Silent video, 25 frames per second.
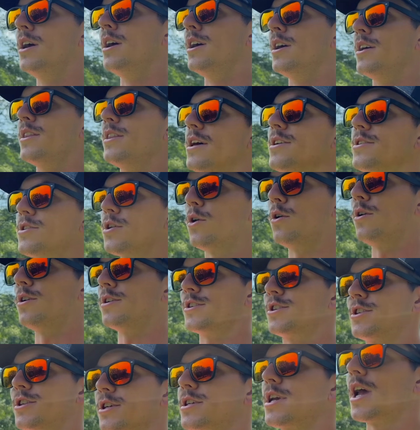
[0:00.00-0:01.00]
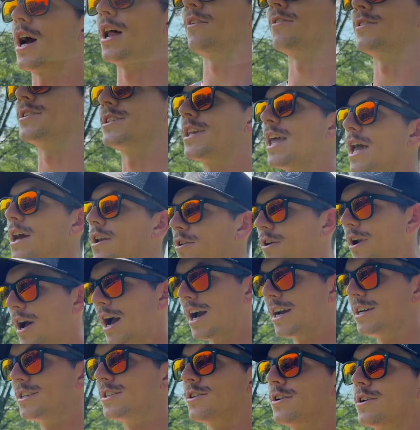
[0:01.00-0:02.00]
this hole is just kind of a standard
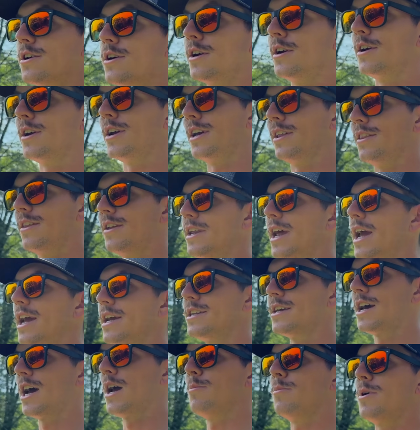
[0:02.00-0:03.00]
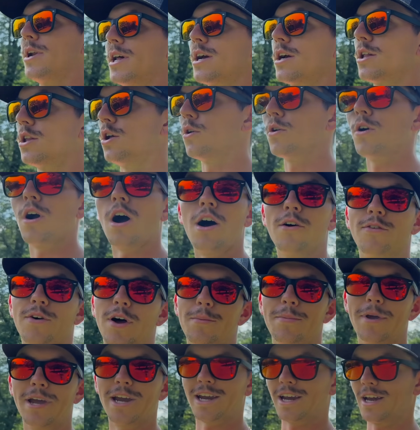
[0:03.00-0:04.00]
hyzer in the daytime, but at glow golf I
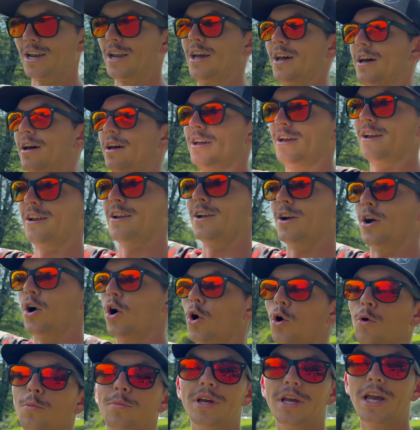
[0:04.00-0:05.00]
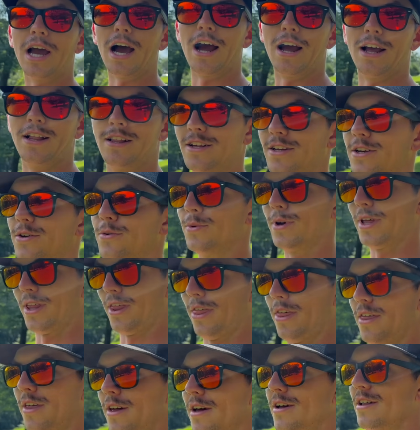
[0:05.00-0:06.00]
make it a OB island
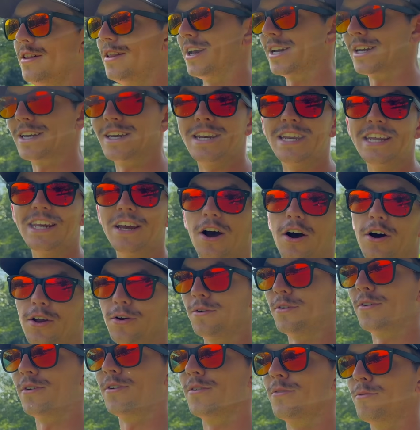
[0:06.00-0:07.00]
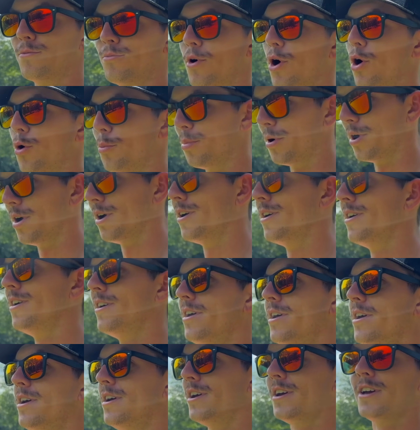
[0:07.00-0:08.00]
with like neon rope.
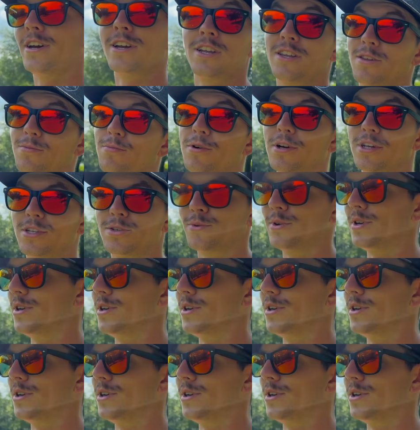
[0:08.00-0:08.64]
It's pretty sweet.